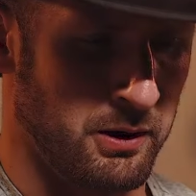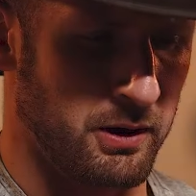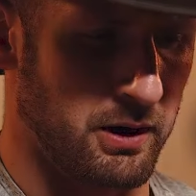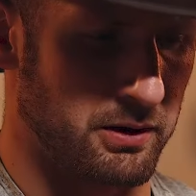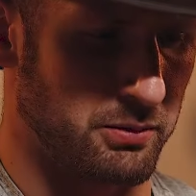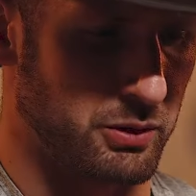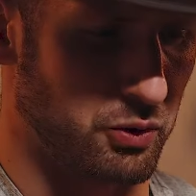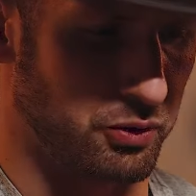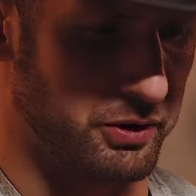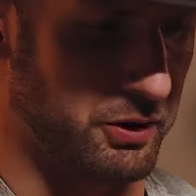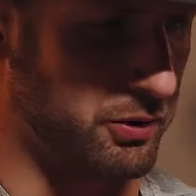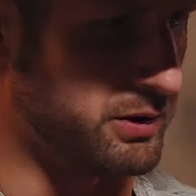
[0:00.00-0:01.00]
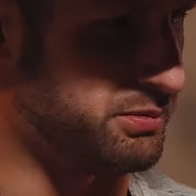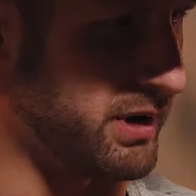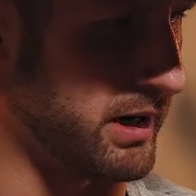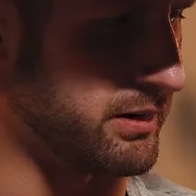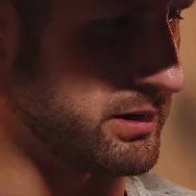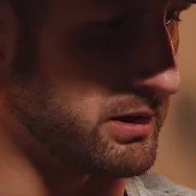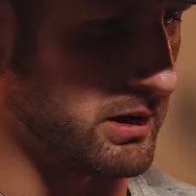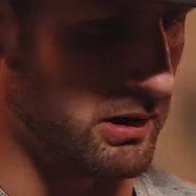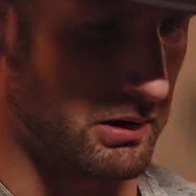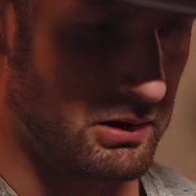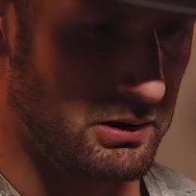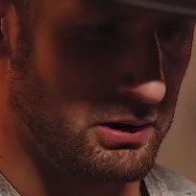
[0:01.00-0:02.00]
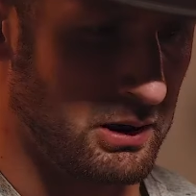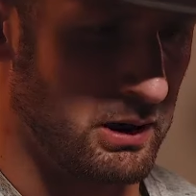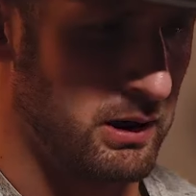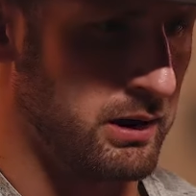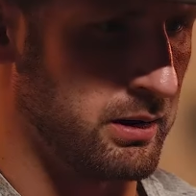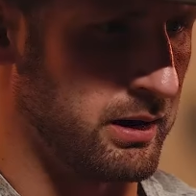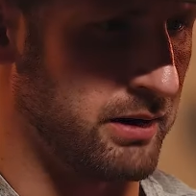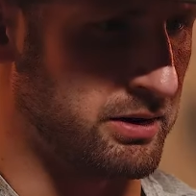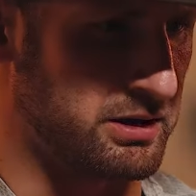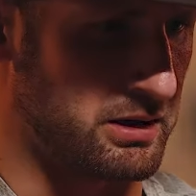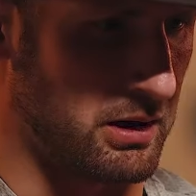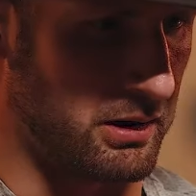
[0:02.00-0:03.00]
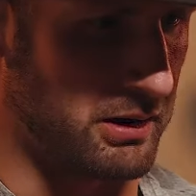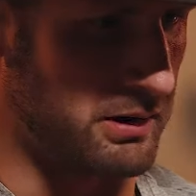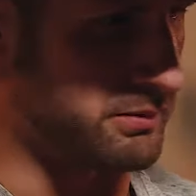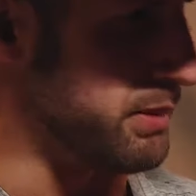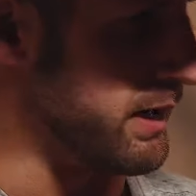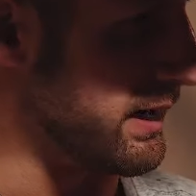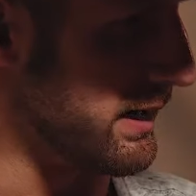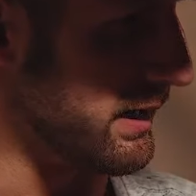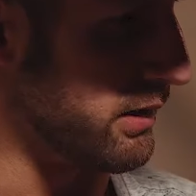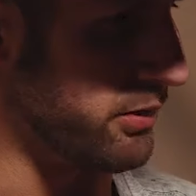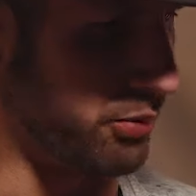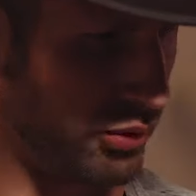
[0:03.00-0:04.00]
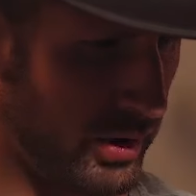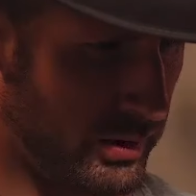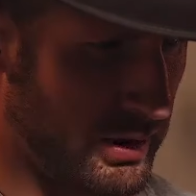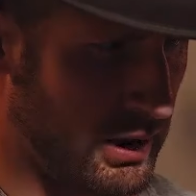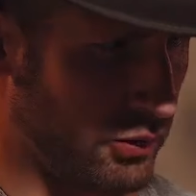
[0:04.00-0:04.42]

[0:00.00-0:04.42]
and the mule deer is by the skunk. And the skunk is by the prairie dog,